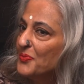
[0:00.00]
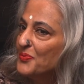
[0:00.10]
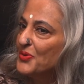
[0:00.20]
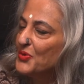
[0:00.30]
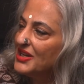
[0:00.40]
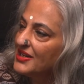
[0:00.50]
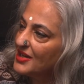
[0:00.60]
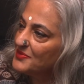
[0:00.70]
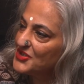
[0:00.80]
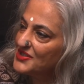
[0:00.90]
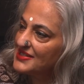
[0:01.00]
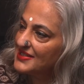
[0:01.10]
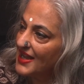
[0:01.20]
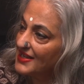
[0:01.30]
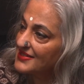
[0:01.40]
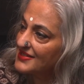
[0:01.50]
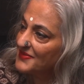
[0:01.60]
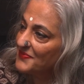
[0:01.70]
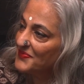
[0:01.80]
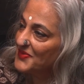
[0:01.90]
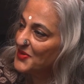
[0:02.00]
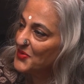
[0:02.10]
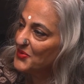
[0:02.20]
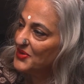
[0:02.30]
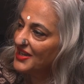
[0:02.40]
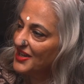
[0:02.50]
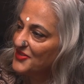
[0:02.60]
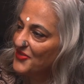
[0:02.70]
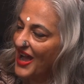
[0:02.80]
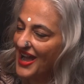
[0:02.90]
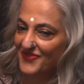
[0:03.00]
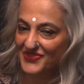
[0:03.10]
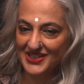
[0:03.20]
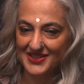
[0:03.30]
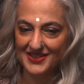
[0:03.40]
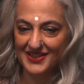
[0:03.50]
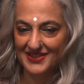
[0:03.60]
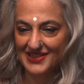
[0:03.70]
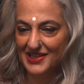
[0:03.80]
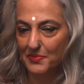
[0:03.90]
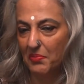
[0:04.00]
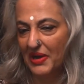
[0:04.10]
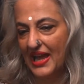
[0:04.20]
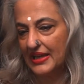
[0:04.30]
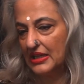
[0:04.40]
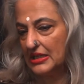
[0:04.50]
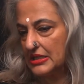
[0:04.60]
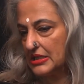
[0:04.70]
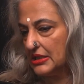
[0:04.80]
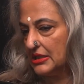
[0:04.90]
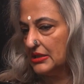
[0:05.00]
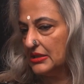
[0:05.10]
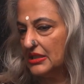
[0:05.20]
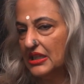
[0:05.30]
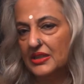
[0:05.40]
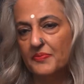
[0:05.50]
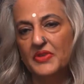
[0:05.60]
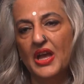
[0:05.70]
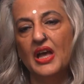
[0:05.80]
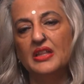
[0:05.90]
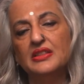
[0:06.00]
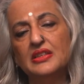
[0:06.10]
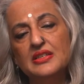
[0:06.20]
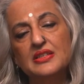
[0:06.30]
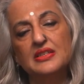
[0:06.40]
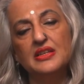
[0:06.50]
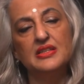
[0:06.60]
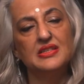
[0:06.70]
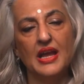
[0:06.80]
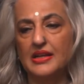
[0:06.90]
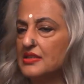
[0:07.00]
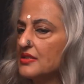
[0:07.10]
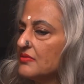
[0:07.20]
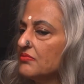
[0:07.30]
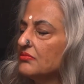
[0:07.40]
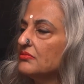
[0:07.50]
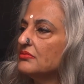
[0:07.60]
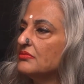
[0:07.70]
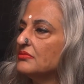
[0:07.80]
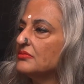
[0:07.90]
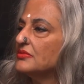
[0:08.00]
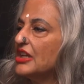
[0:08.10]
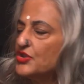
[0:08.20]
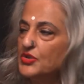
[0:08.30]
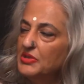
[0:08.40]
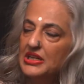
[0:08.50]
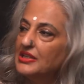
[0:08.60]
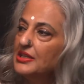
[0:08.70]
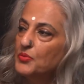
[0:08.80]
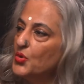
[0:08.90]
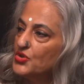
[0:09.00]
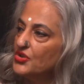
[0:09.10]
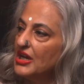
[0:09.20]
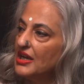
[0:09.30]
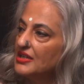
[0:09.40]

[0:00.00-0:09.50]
But when it comes to sex, we kind of have this, it's like a blanket. Like, this is sex. There should be nothing more to that.